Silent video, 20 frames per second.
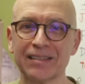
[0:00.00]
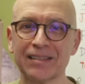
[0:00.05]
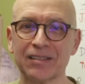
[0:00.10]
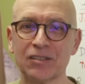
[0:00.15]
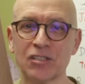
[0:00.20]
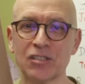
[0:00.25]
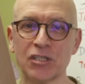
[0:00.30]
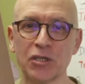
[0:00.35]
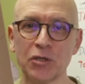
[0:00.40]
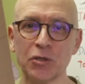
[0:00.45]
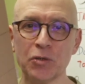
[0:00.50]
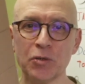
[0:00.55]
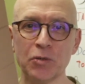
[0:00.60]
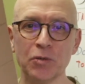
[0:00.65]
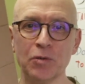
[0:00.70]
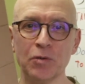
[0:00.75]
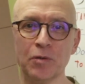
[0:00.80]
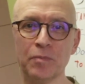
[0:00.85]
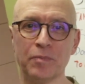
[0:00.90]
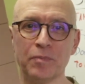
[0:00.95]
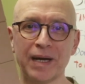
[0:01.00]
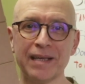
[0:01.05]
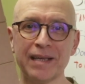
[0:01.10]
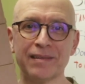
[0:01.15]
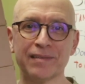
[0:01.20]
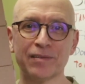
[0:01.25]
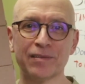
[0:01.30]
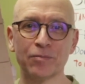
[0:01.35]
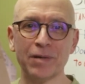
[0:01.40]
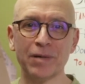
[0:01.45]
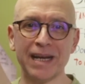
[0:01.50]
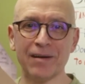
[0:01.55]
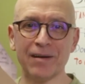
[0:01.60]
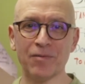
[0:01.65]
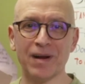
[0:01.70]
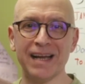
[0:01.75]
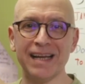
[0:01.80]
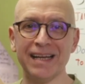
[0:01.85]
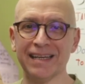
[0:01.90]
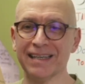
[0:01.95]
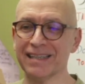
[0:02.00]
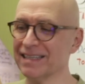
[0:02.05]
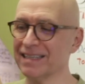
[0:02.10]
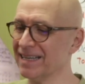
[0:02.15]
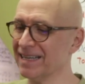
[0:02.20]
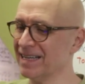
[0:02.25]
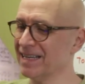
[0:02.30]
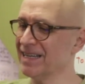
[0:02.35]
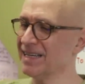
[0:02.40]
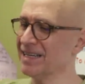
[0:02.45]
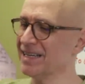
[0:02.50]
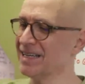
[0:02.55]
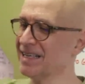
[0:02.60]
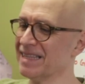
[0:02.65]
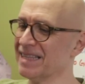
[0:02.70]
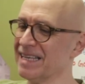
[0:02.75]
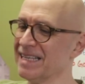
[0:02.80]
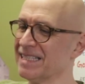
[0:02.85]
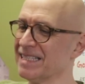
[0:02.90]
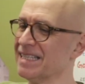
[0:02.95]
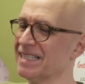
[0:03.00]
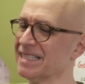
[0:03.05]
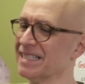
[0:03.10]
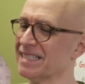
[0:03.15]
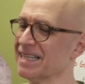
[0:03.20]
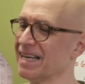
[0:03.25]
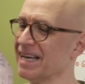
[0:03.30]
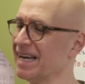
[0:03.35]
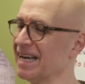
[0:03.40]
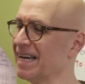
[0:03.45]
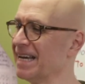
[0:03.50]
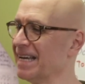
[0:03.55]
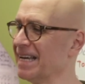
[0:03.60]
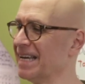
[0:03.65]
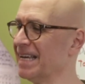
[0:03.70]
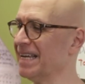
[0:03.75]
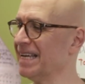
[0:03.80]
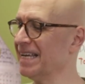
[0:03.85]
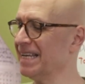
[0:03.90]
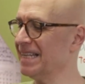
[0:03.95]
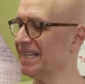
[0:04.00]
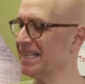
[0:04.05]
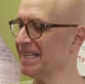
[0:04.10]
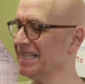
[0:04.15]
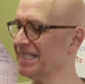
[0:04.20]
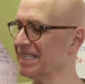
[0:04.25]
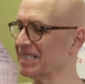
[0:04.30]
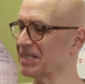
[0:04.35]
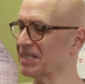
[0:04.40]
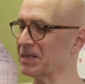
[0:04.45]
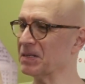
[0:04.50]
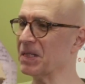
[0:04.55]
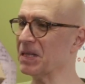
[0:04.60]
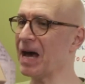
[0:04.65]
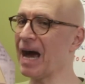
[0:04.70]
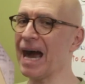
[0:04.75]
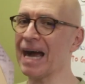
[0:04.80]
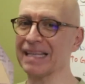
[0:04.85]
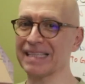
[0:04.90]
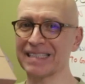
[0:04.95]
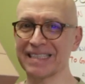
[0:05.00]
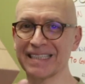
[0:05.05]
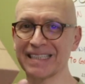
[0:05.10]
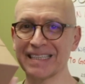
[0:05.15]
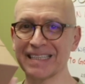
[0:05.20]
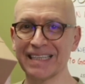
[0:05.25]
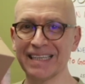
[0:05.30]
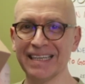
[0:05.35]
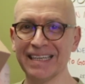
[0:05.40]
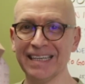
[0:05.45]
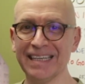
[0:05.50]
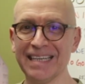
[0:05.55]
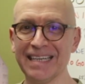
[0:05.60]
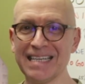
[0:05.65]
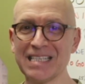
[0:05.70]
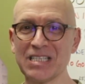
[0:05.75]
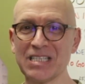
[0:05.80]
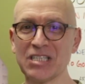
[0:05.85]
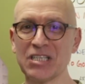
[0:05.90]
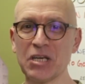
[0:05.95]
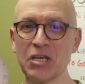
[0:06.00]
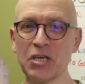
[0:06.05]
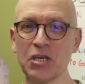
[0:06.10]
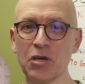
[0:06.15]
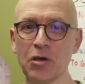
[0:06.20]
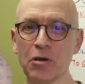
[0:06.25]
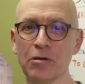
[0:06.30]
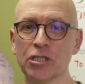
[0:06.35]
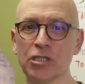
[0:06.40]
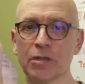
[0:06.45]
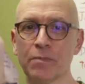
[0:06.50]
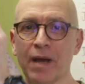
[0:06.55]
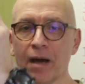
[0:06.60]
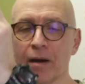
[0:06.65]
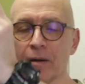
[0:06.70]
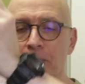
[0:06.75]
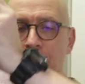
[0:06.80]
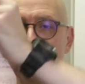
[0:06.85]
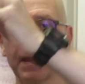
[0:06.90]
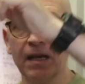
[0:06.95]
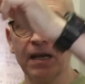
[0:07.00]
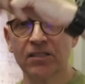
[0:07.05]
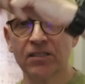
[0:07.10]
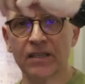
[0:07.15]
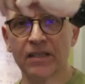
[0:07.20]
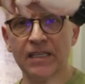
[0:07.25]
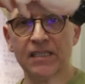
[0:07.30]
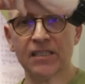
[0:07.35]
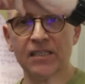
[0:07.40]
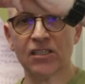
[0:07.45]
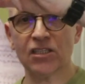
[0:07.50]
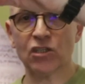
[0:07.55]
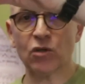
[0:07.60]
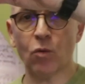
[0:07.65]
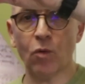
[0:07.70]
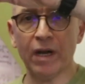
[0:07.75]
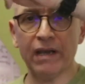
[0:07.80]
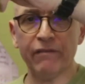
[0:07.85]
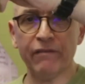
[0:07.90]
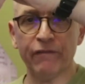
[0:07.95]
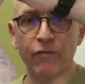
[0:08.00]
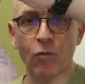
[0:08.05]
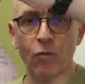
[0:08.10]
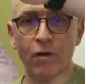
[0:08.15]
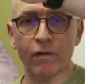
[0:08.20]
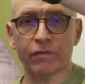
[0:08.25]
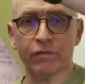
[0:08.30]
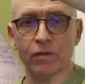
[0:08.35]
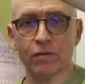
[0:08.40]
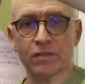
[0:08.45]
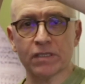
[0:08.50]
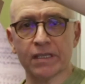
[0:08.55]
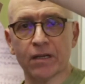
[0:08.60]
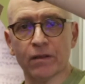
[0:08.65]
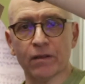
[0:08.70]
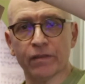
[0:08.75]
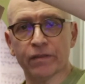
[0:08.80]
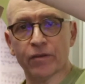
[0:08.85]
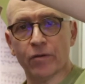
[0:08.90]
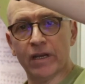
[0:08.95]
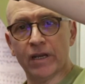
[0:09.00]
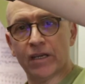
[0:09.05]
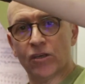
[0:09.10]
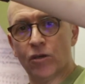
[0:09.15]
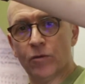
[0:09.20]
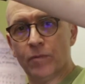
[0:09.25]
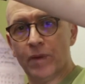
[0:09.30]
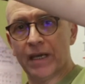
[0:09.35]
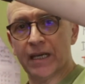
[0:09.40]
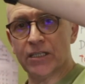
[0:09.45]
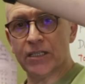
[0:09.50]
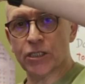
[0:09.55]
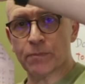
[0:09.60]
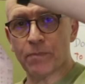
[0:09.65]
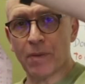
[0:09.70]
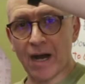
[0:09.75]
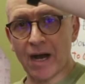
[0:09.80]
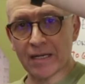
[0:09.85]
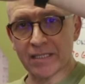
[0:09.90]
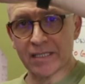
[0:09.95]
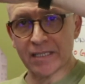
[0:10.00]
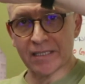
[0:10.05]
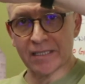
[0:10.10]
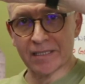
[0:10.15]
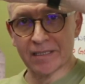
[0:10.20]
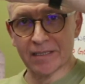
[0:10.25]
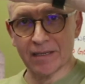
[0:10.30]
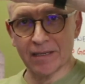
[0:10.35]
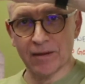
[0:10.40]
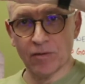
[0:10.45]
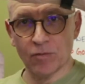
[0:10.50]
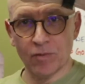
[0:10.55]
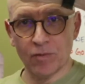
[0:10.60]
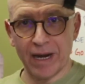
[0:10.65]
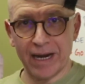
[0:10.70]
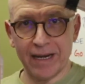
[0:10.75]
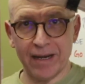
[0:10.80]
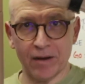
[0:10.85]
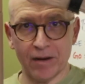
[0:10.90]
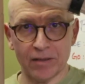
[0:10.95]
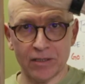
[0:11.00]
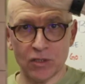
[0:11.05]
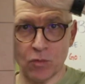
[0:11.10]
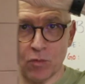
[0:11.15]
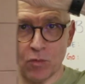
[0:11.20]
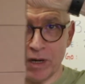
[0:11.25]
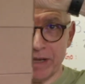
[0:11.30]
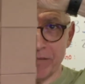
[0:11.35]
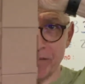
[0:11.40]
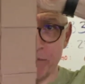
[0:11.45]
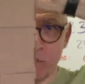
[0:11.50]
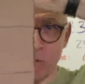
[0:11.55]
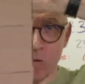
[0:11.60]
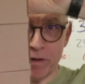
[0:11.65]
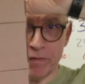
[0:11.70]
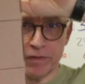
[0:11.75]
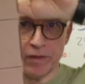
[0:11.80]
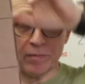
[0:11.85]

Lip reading: 2 by 3, right? This is a lot. This is a huge amount. So this is 24 of those little 30 cubic inch boxes right here. 24 of them.